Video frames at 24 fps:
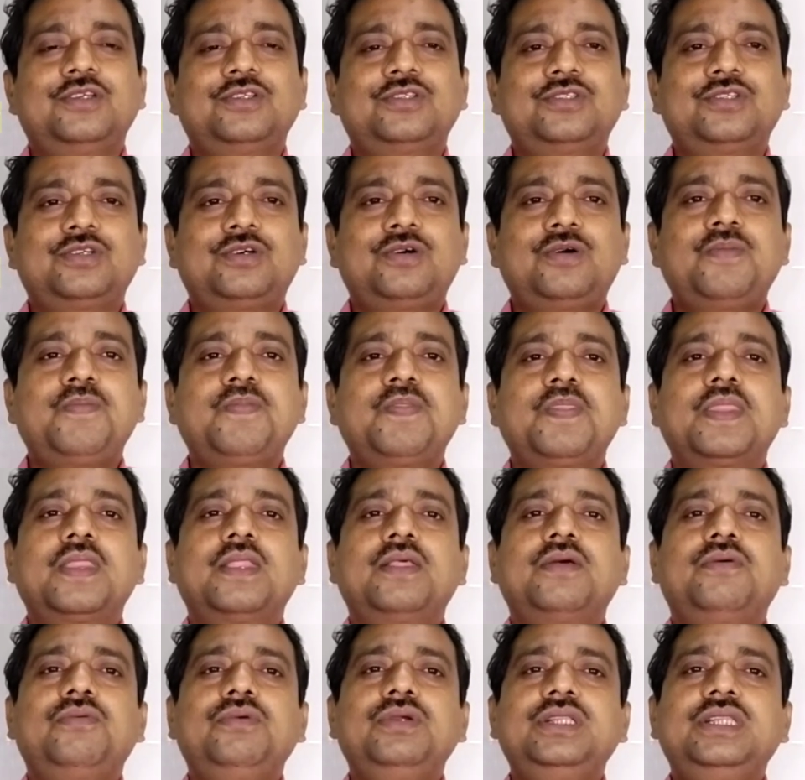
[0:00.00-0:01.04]
So
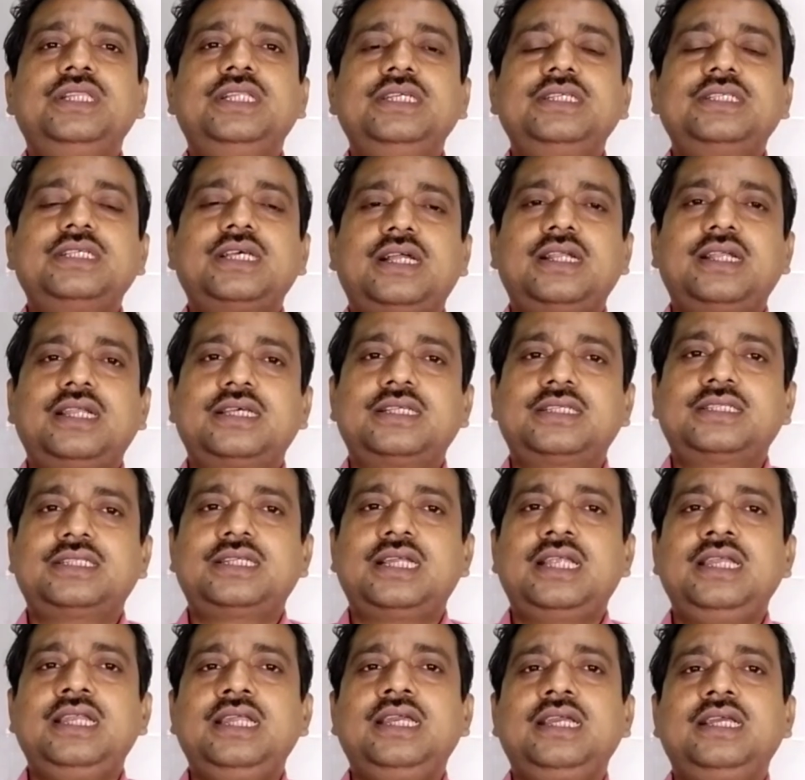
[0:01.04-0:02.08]
with this
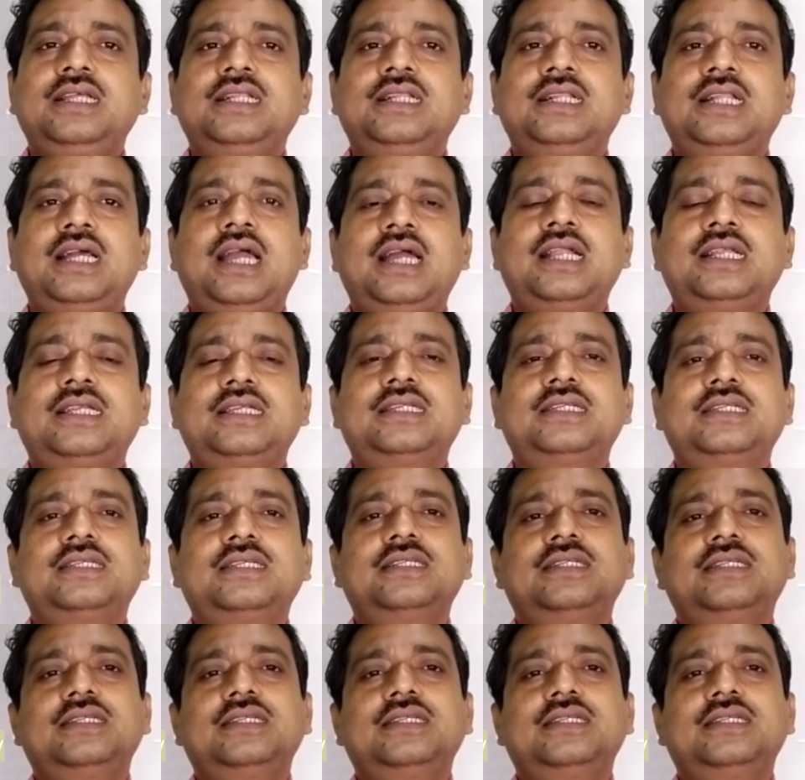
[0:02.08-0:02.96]
understanding that